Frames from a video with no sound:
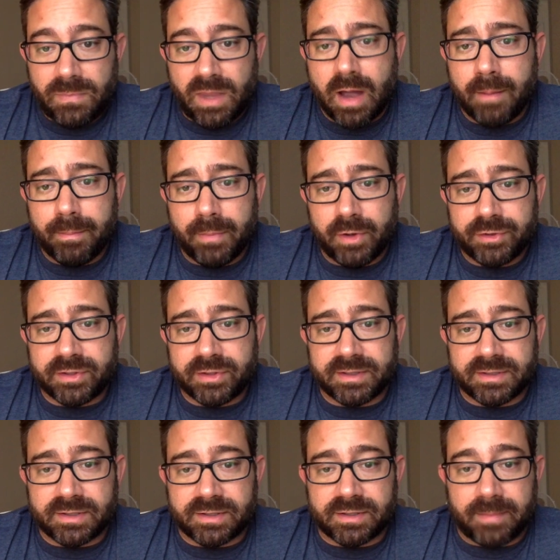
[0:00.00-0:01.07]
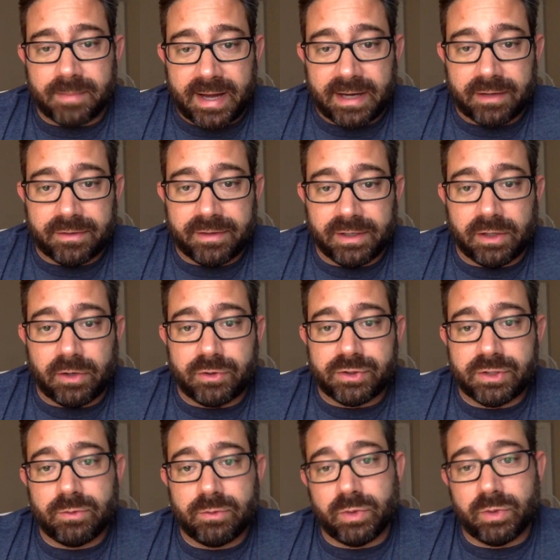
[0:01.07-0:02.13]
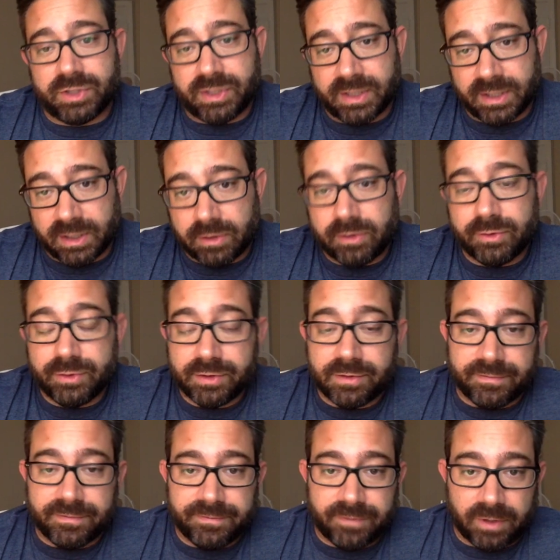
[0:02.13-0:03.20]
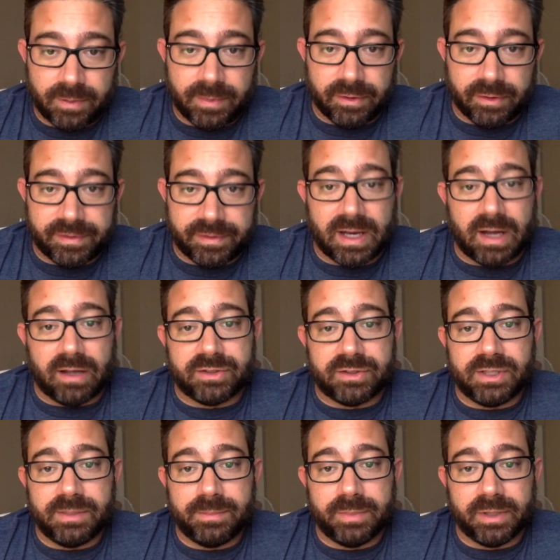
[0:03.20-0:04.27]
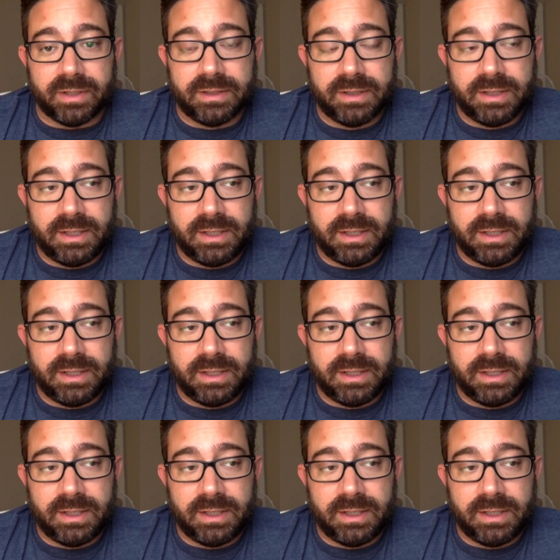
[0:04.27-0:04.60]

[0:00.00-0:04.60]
I'm mostly a systematic theologian, which includes fundamental theology, but